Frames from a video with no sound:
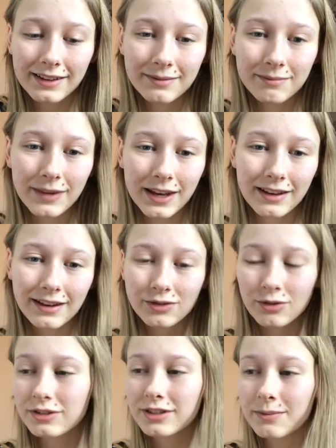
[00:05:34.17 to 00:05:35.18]
making a
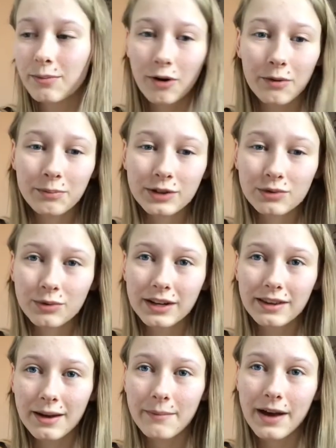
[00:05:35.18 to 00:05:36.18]
trusting bond between
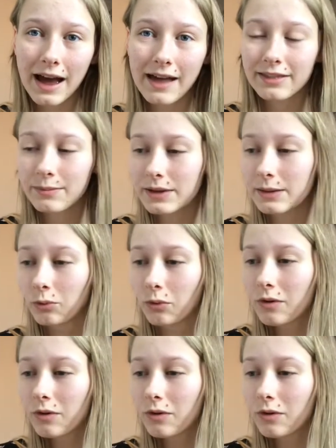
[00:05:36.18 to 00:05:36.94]
them and the people.